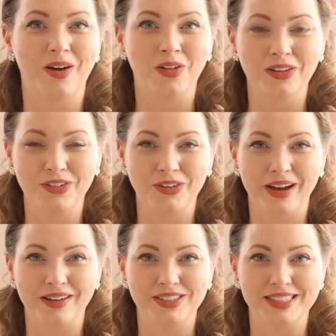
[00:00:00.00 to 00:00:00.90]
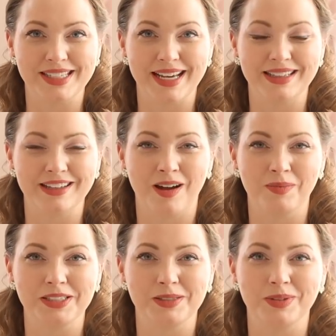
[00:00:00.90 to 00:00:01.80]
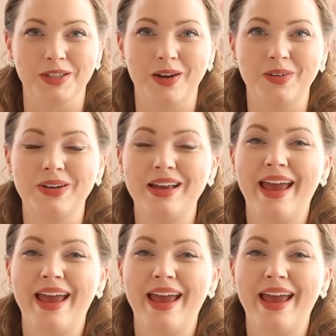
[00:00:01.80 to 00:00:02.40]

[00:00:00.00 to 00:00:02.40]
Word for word: all of you have to say in the comments below,